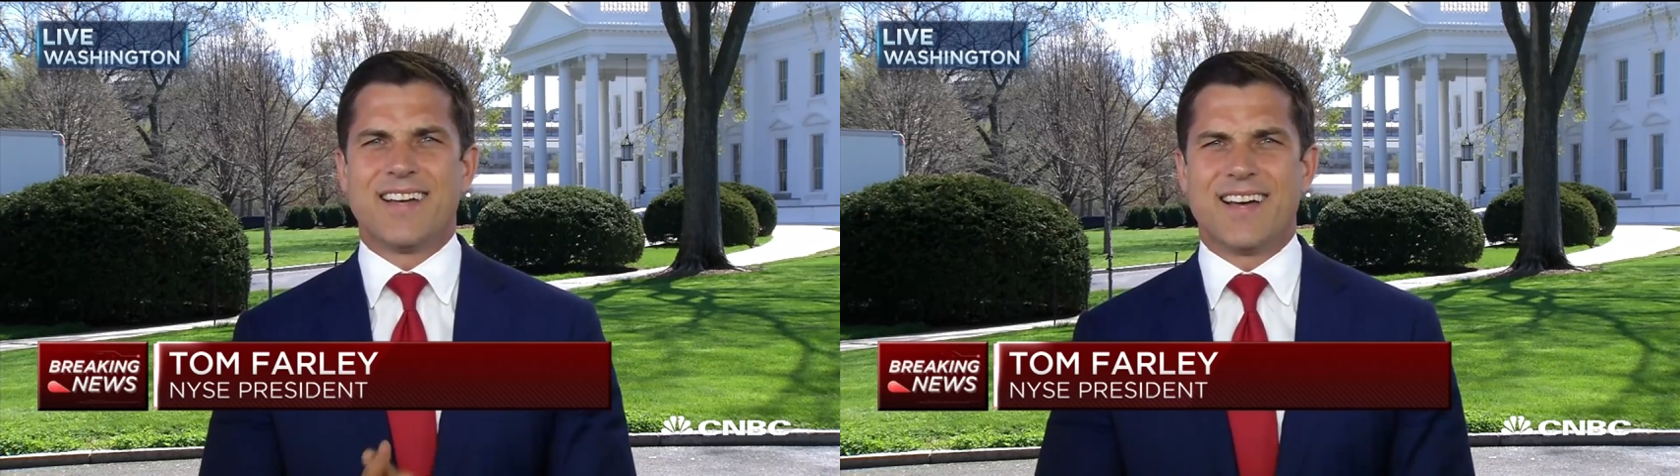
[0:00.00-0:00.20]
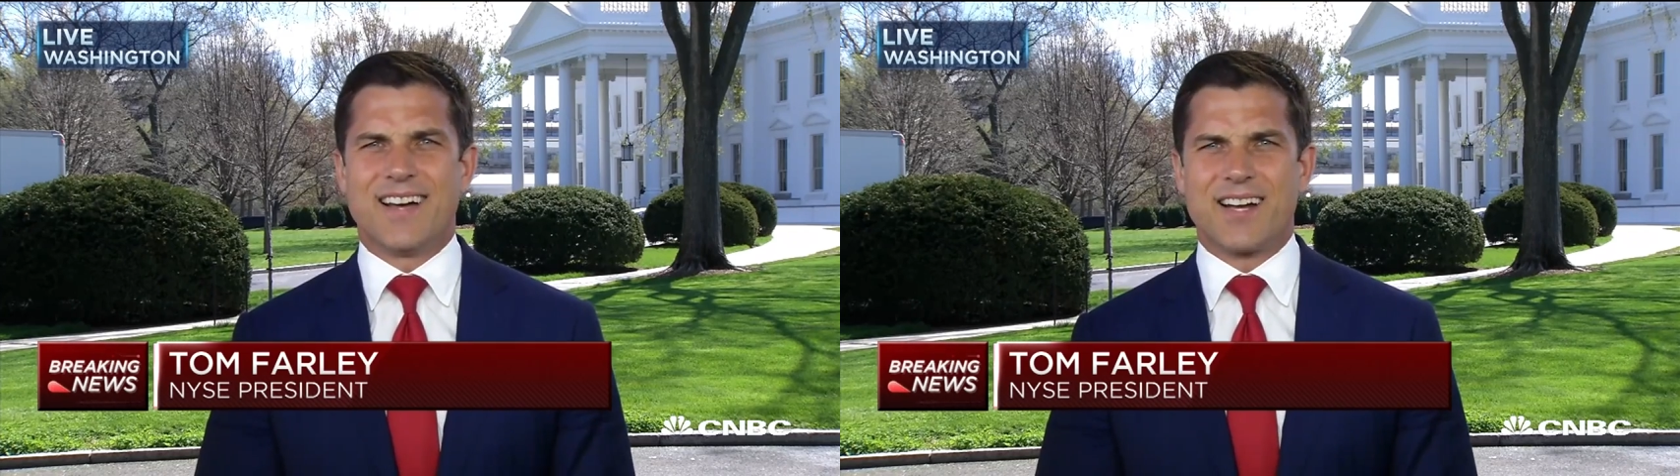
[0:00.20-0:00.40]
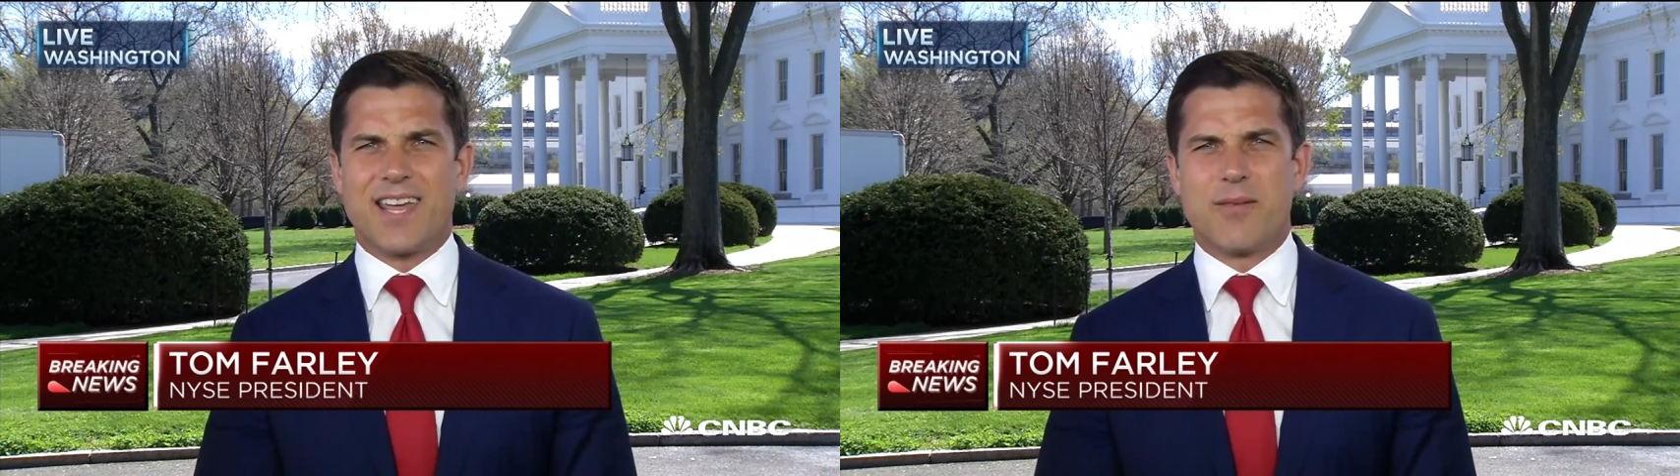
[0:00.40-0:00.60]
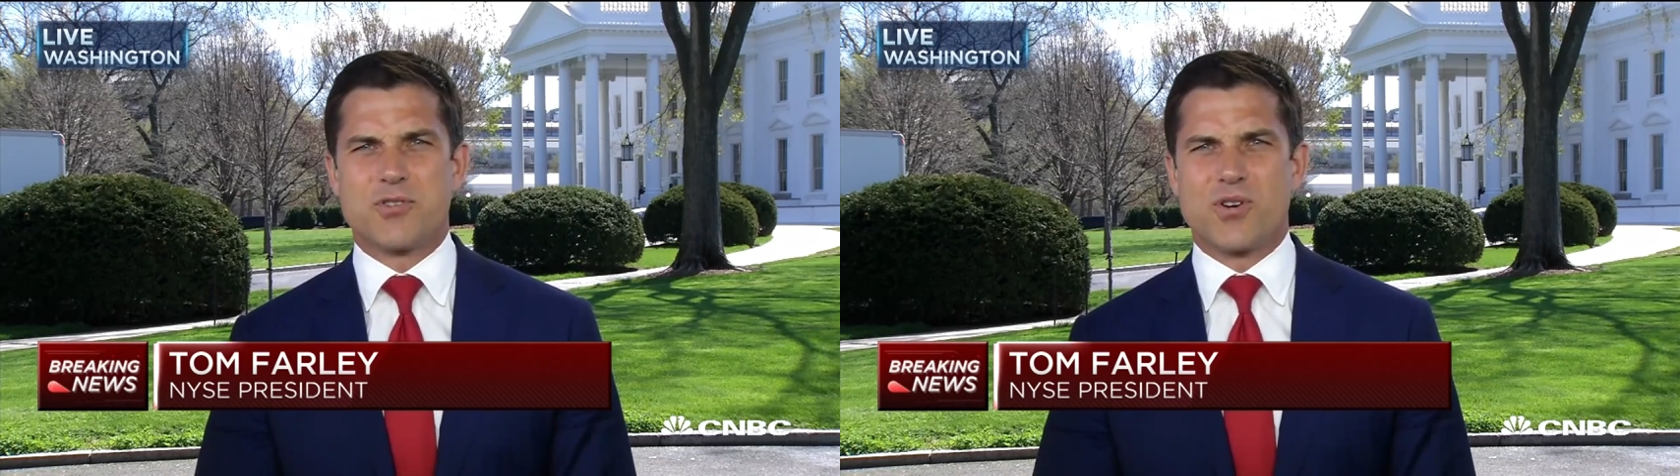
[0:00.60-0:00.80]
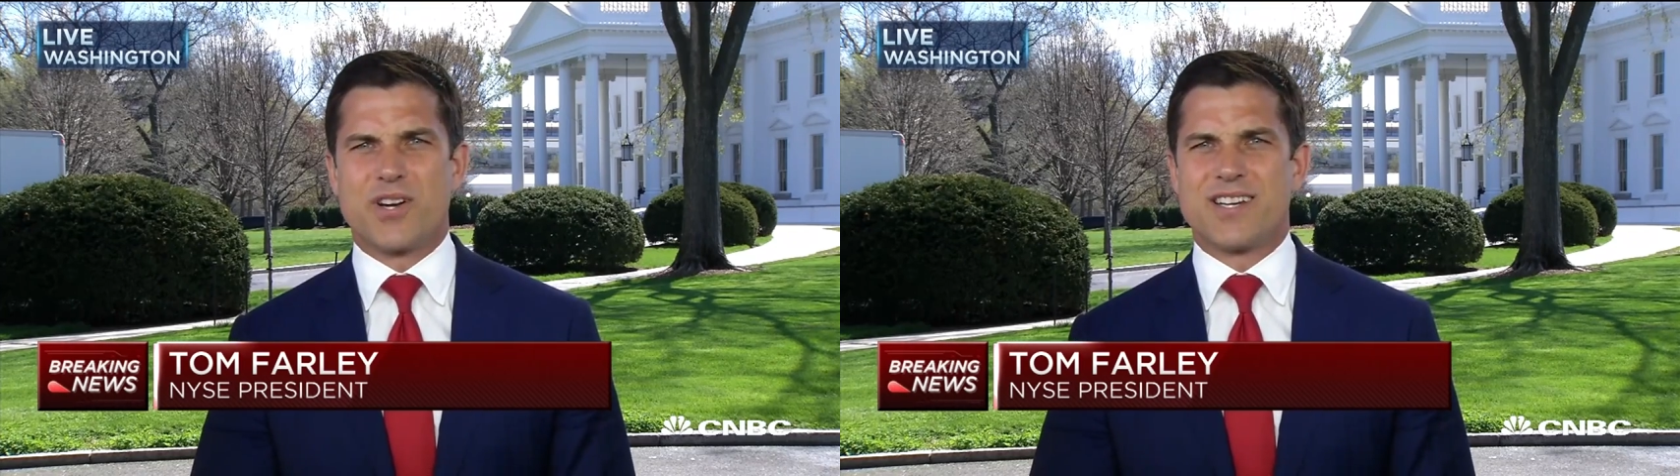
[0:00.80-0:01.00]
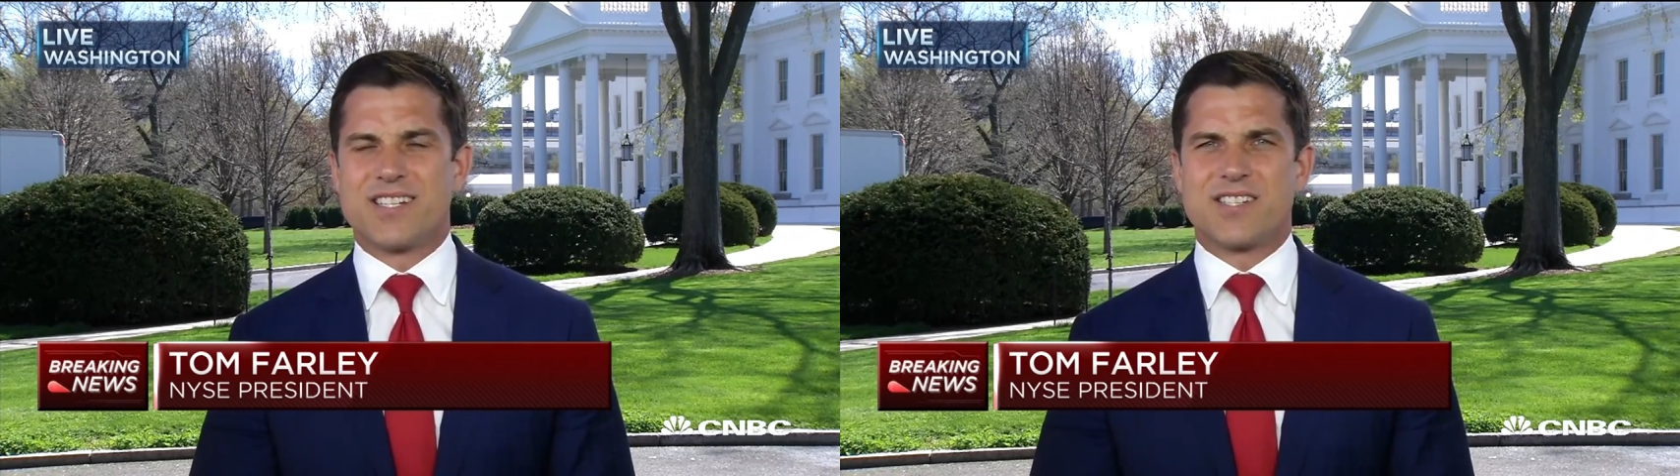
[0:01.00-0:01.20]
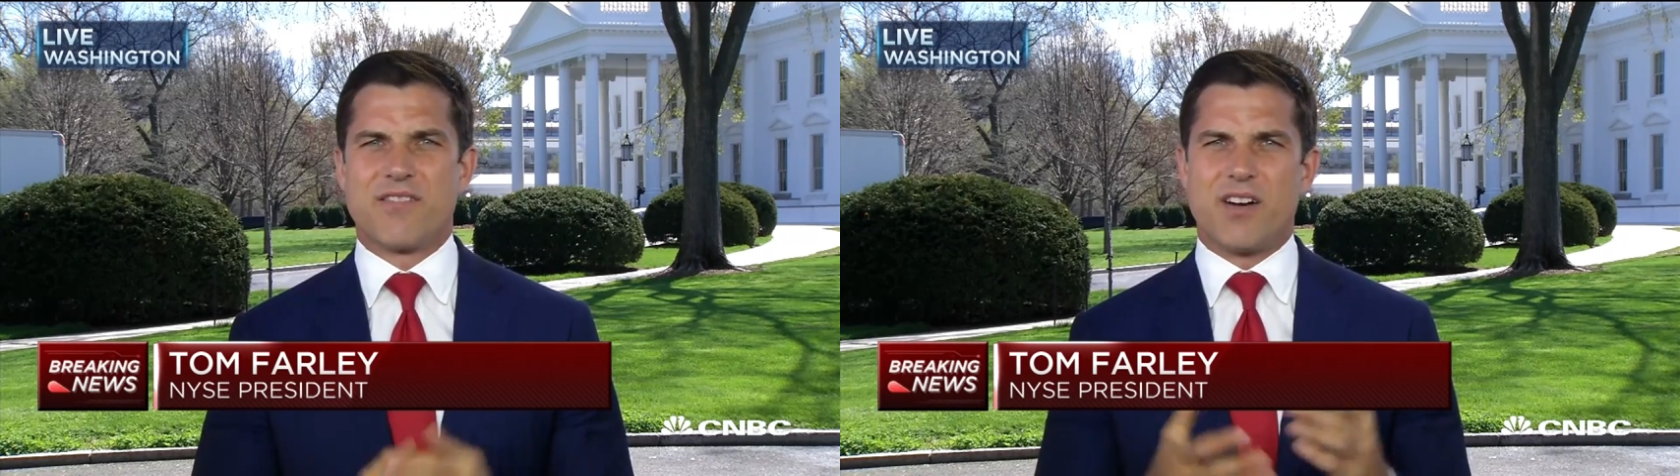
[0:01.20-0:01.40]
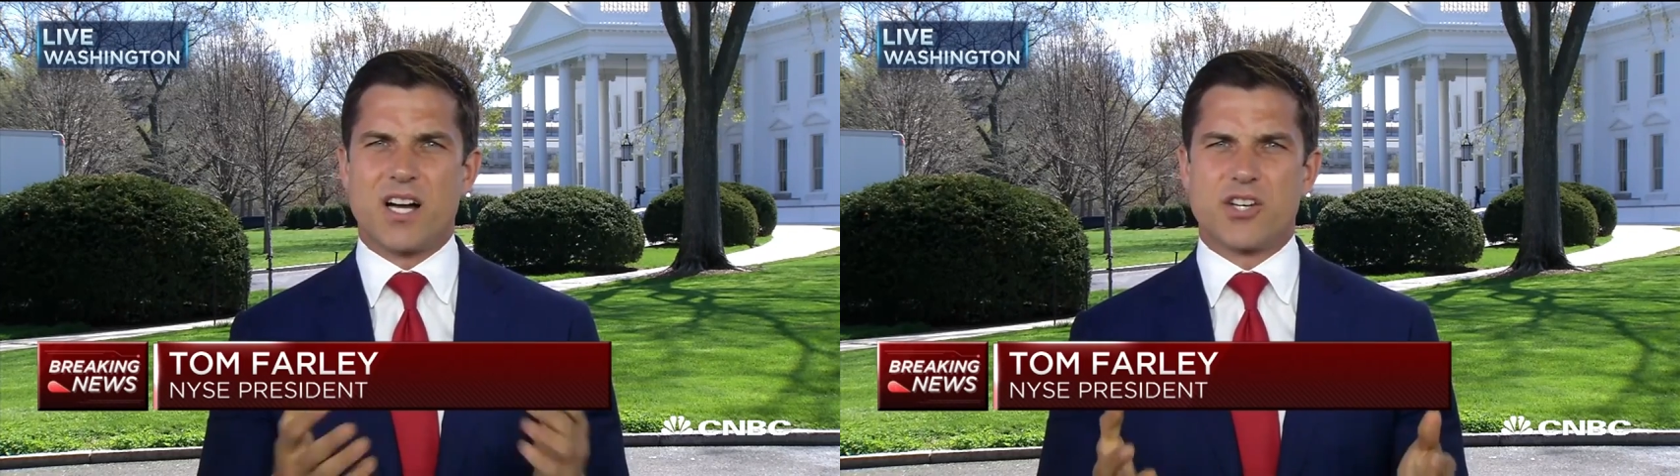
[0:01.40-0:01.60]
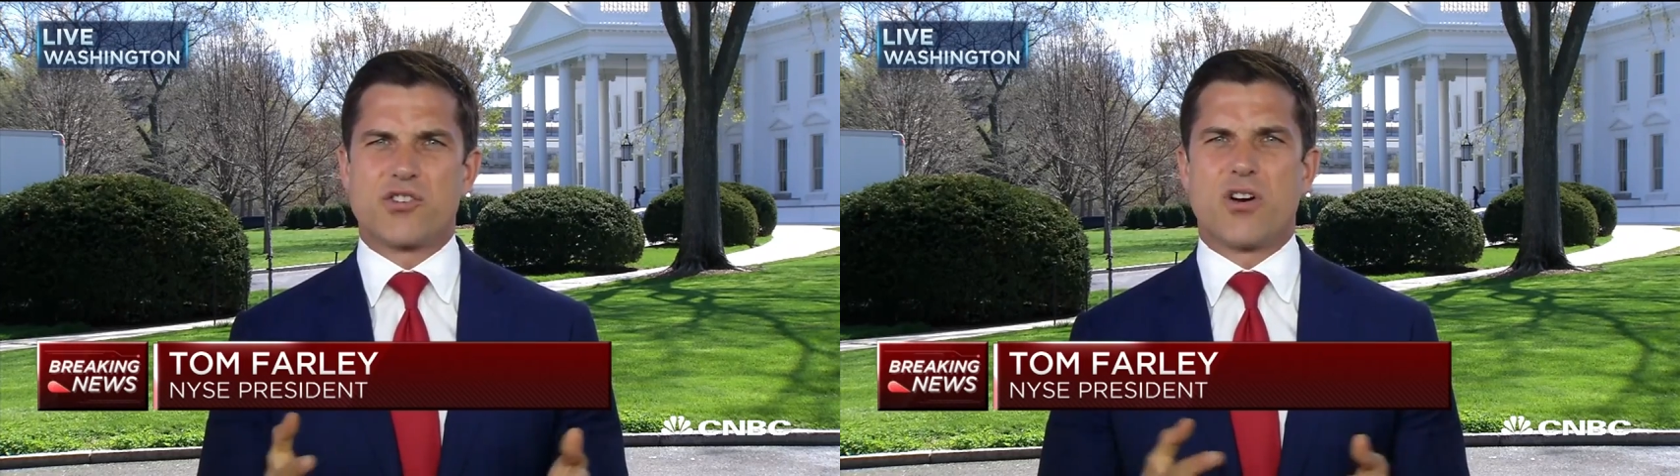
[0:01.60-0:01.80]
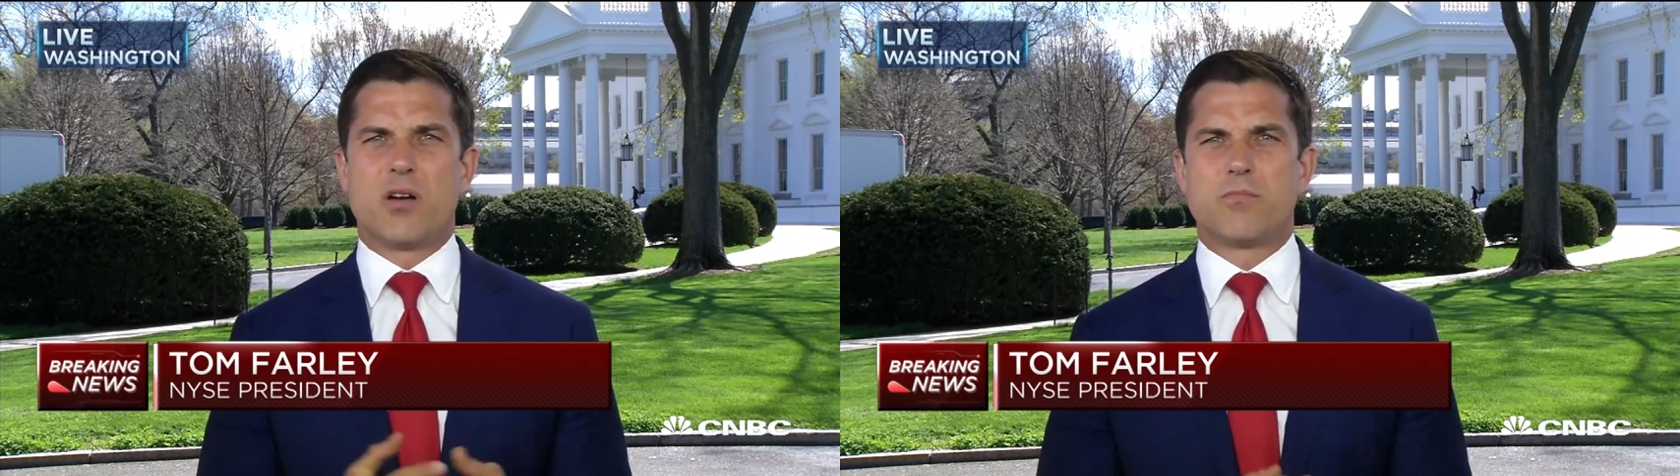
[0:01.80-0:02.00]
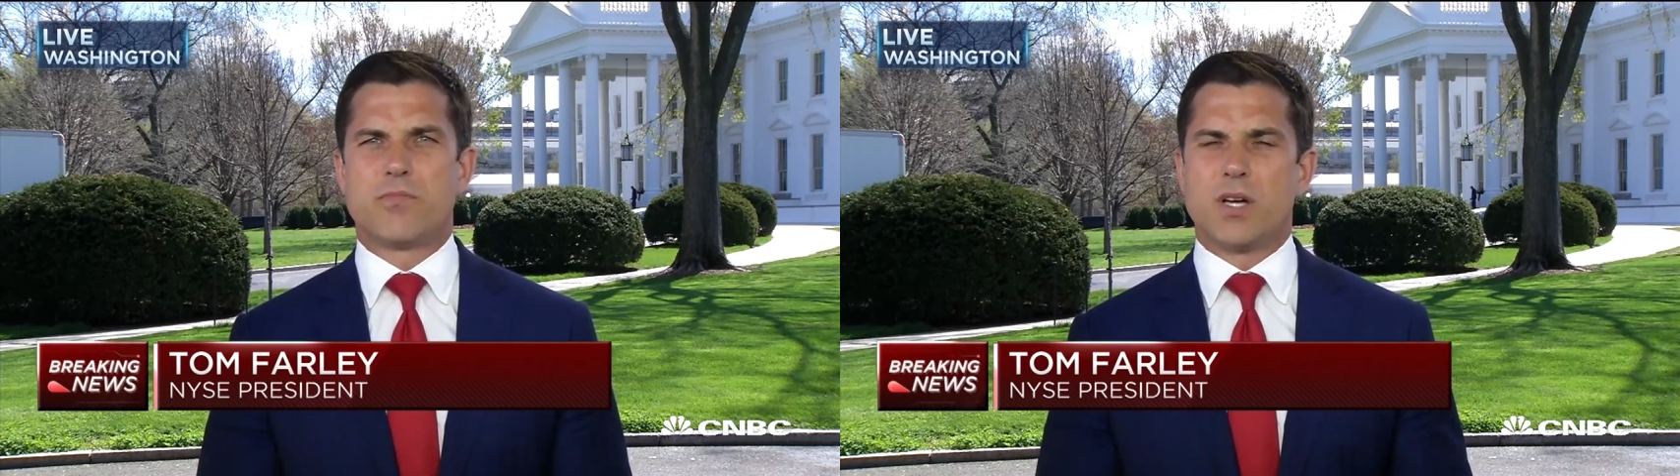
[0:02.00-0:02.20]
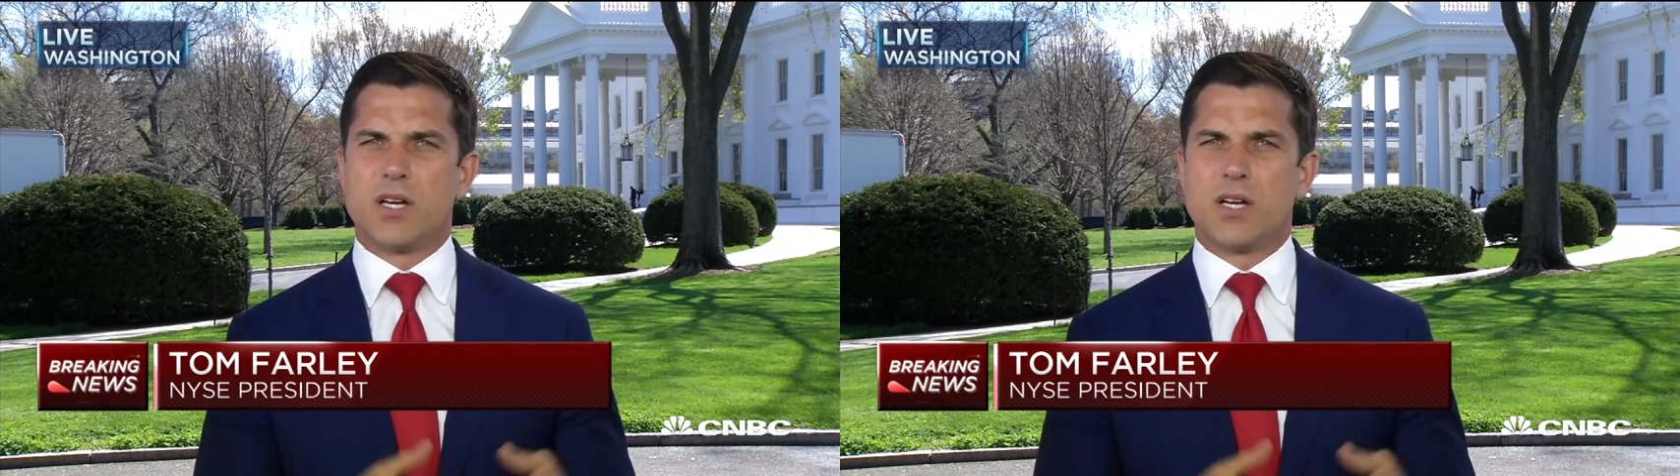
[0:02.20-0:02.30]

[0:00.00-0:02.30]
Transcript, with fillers: Uh, came and joined us, Ivanka Trump.